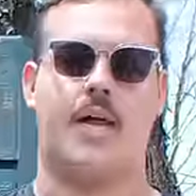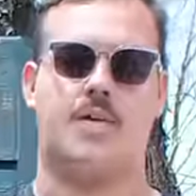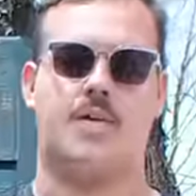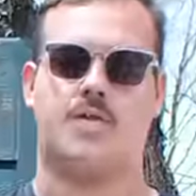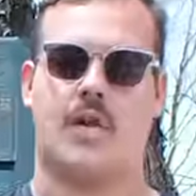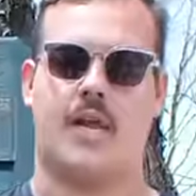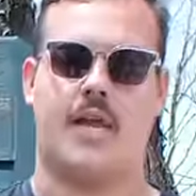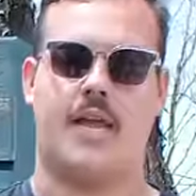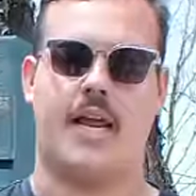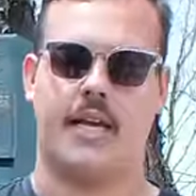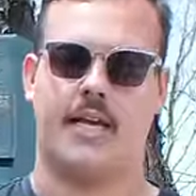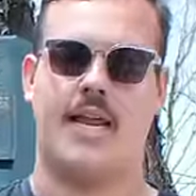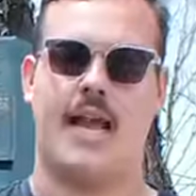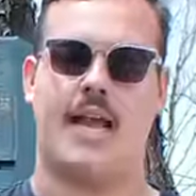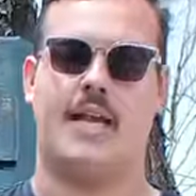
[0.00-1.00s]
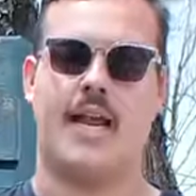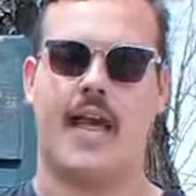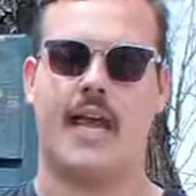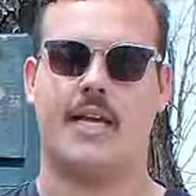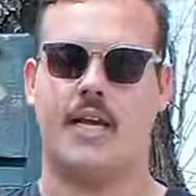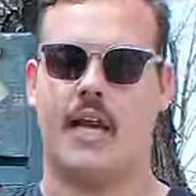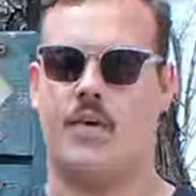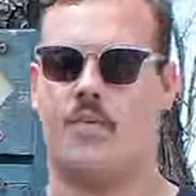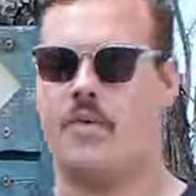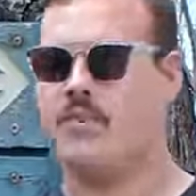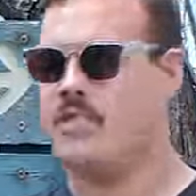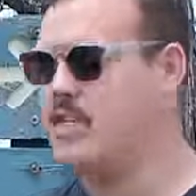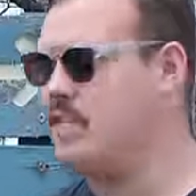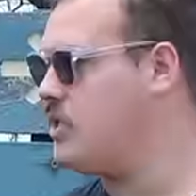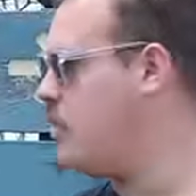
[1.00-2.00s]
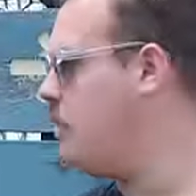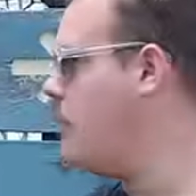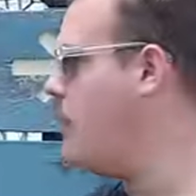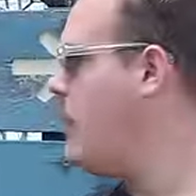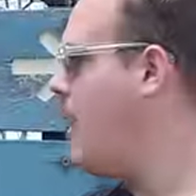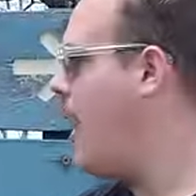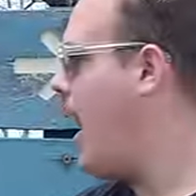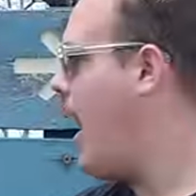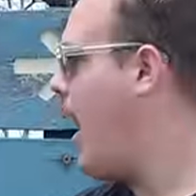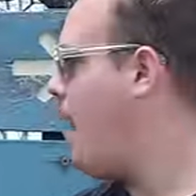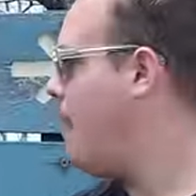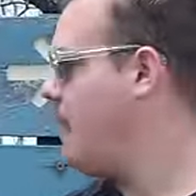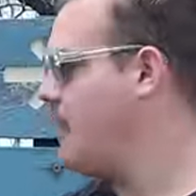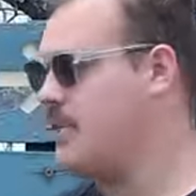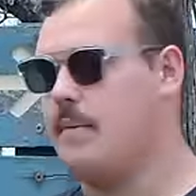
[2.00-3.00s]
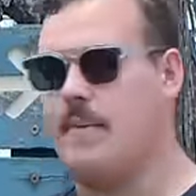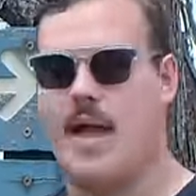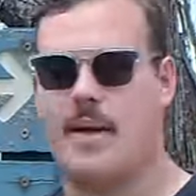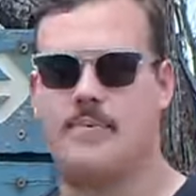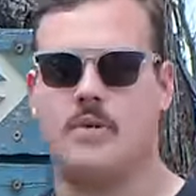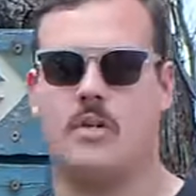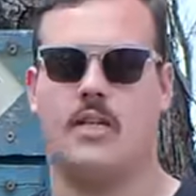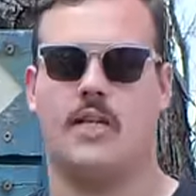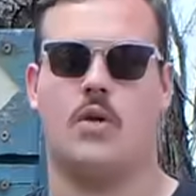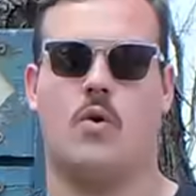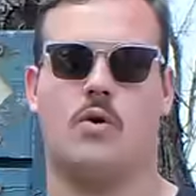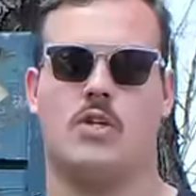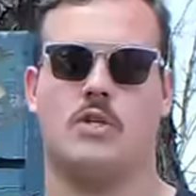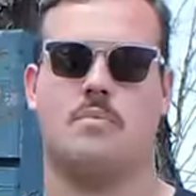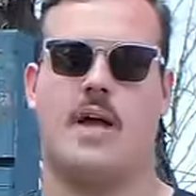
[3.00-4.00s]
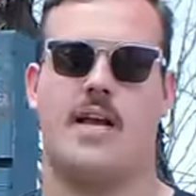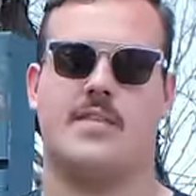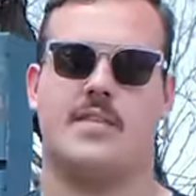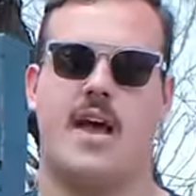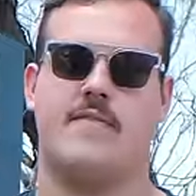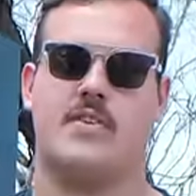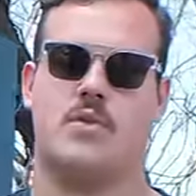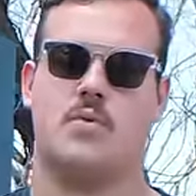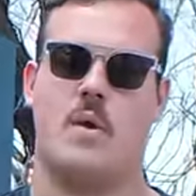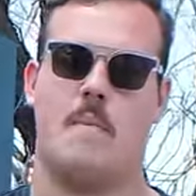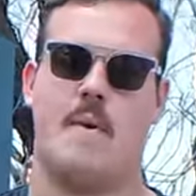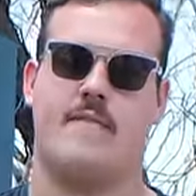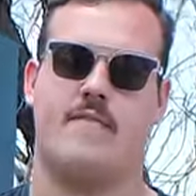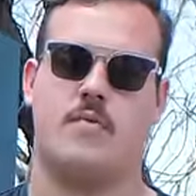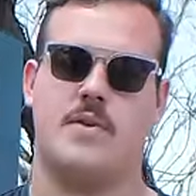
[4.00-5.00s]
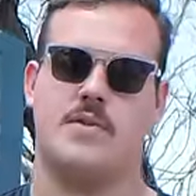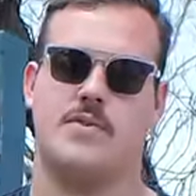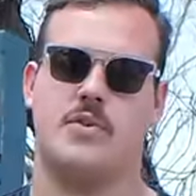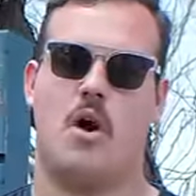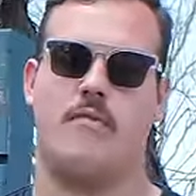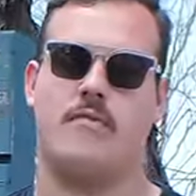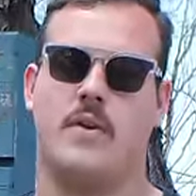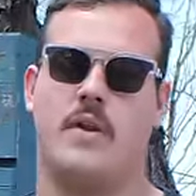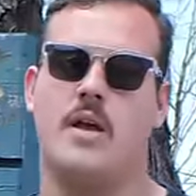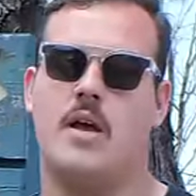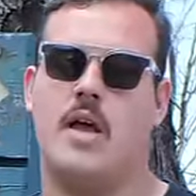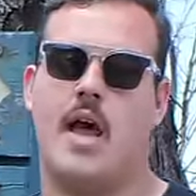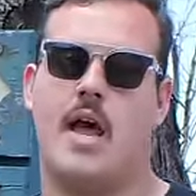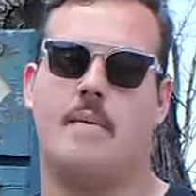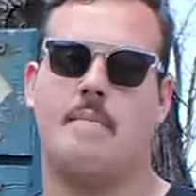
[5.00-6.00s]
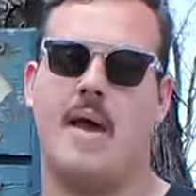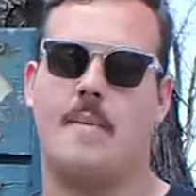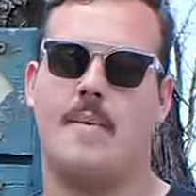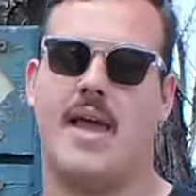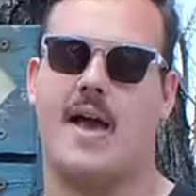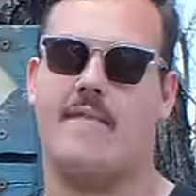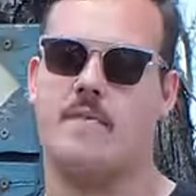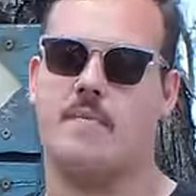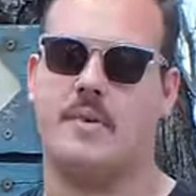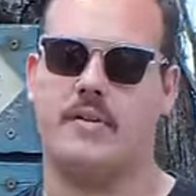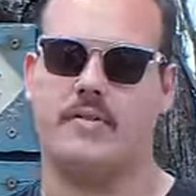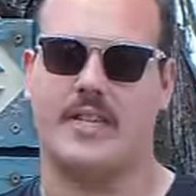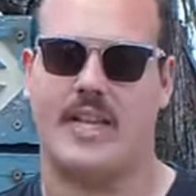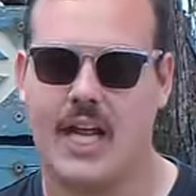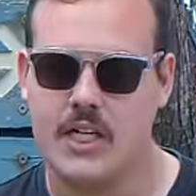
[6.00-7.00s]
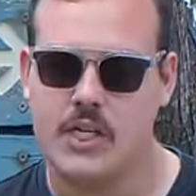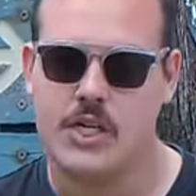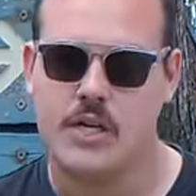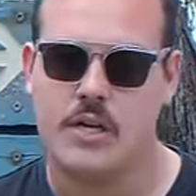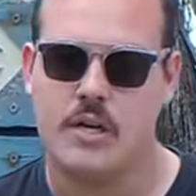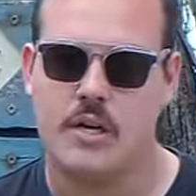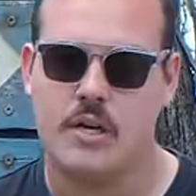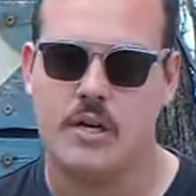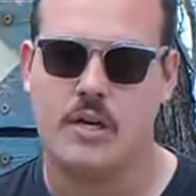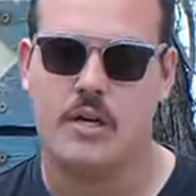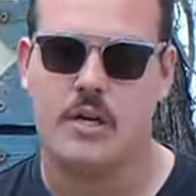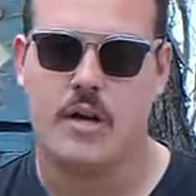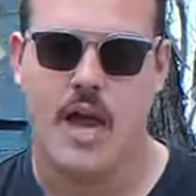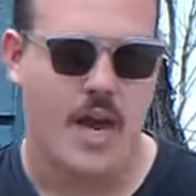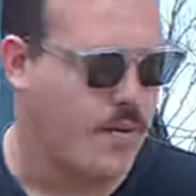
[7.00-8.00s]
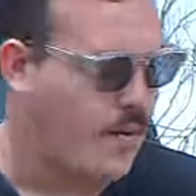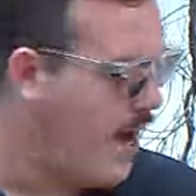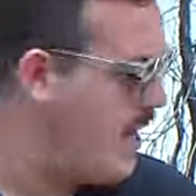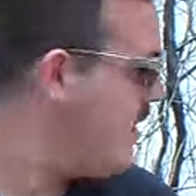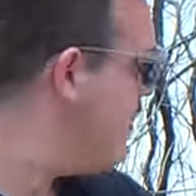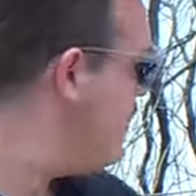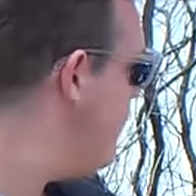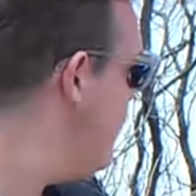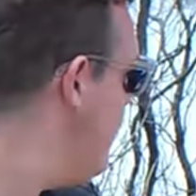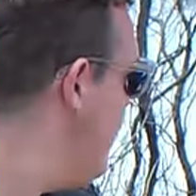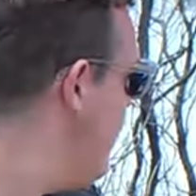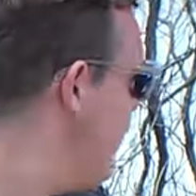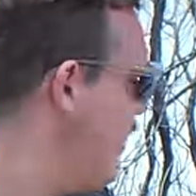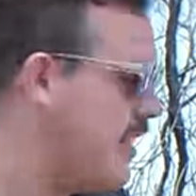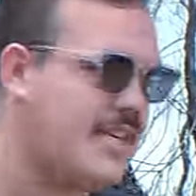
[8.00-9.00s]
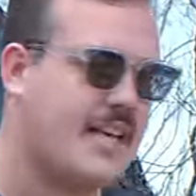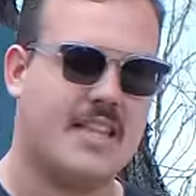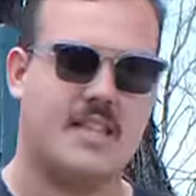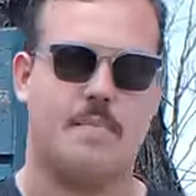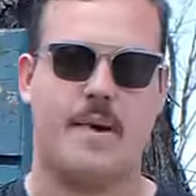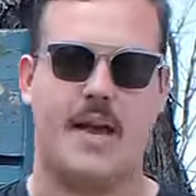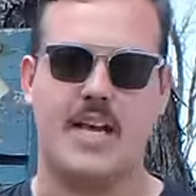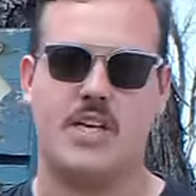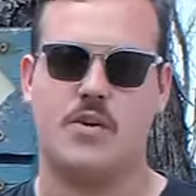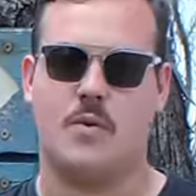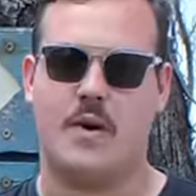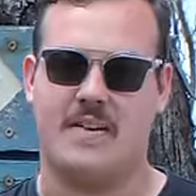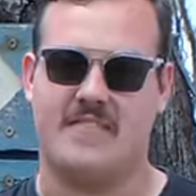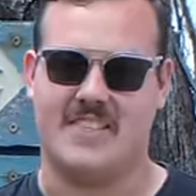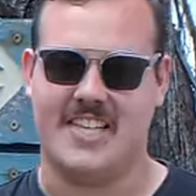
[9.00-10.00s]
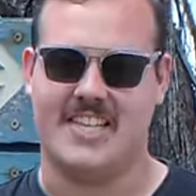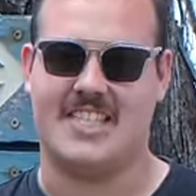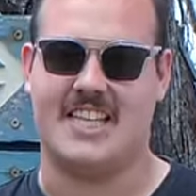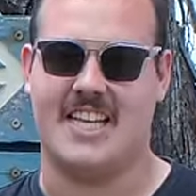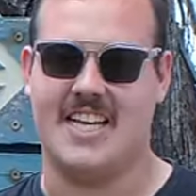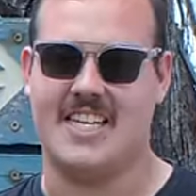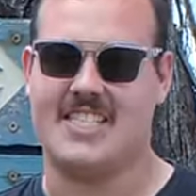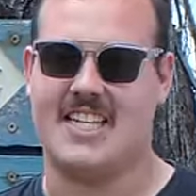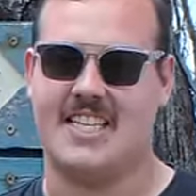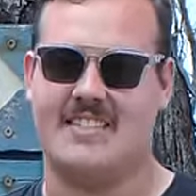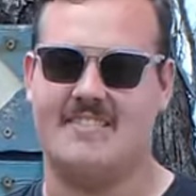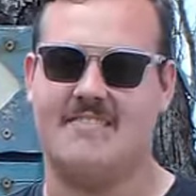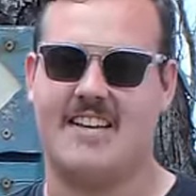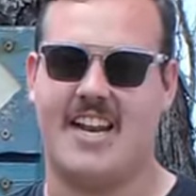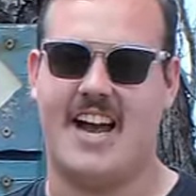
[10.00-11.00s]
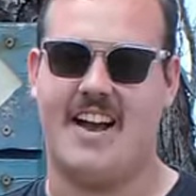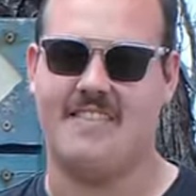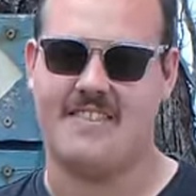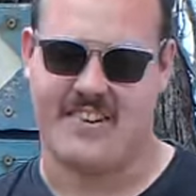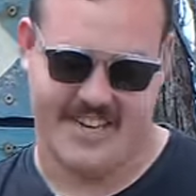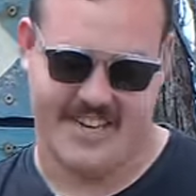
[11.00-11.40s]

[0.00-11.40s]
sort of inland lake, river system. And it's going to be an absolutely gorgeous place to have a swim, have a rinse off, and maybe have a bit of lunch. Anyways, let's hit the beach, or 106 at least, and get after